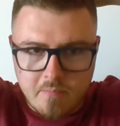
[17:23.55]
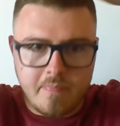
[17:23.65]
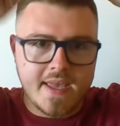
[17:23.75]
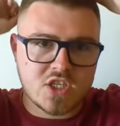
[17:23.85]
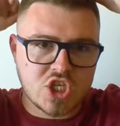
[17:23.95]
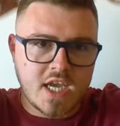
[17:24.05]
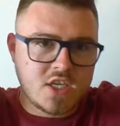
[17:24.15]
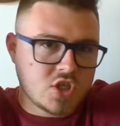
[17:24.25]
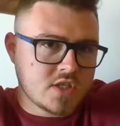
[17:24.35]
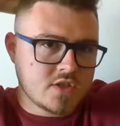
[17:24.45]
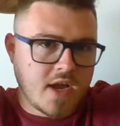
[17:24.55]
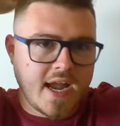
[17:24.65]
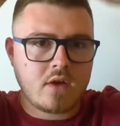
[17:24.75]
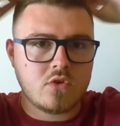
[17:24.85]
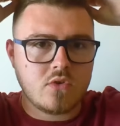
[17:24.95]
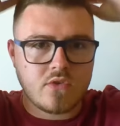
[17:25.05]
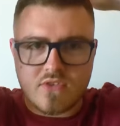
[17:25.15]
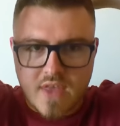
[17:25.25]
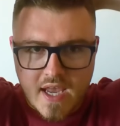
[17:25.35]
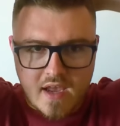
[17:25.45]
big changes to how you
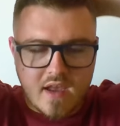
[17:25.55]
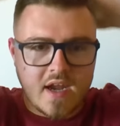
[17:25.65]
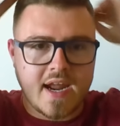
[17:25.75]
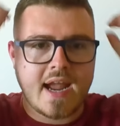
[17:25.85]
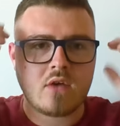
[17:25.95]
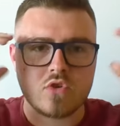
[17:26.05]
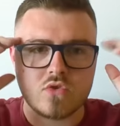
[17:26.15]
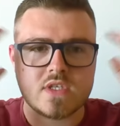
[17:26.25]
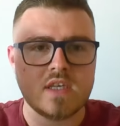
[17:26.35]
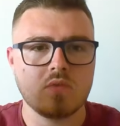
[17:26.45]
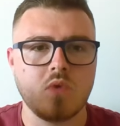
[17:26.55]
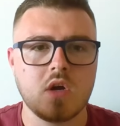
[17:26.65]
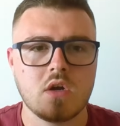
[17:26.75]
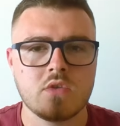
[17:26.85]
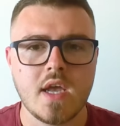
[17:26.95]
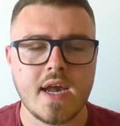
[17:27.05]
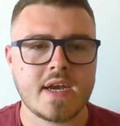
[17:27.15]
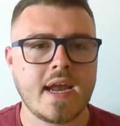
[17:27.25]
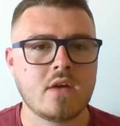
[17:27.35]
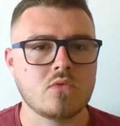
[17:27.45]
think and how you see the world and
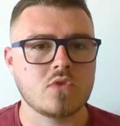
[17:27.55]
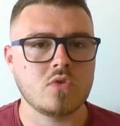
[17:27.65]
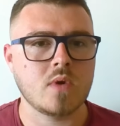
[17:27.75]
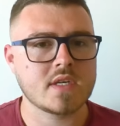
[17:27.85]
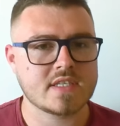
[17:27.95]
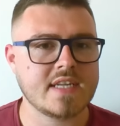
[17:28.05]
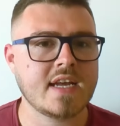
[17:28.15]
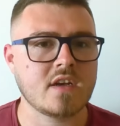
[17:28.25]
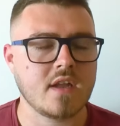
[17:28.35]
how you understand